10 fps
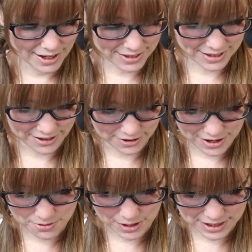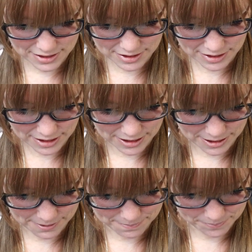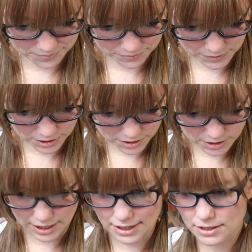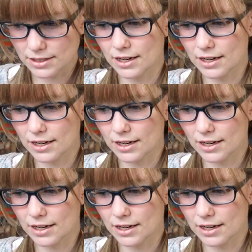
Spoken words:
So anyways, next,